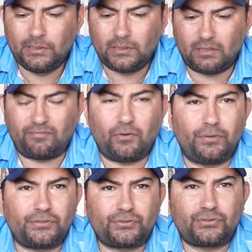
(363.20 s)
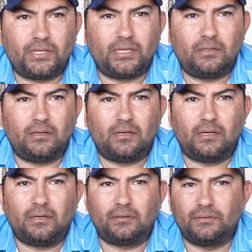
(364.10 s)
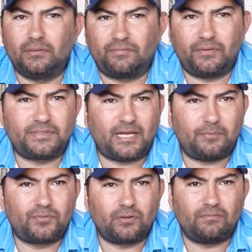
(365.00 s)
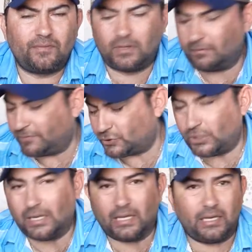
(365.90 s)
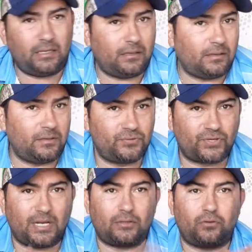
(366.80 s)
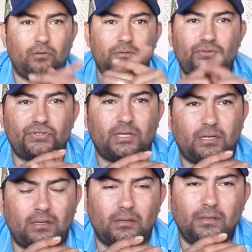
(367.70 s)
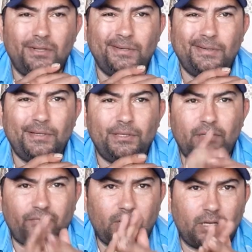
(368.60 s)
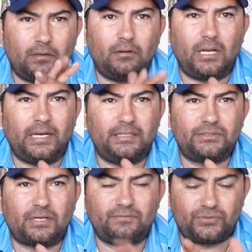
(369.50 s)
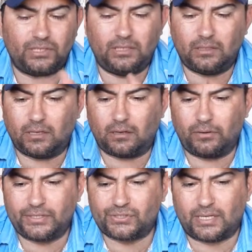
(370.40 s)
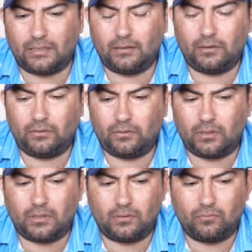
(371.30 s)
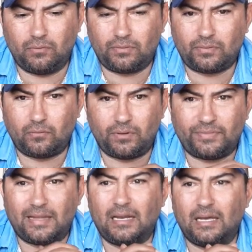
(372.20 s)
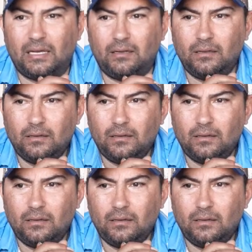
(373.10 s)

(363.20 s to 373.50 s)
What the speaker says: If you're interested in different types of fishing line, he's got those different colored lines. I've seen RX Angler with that line.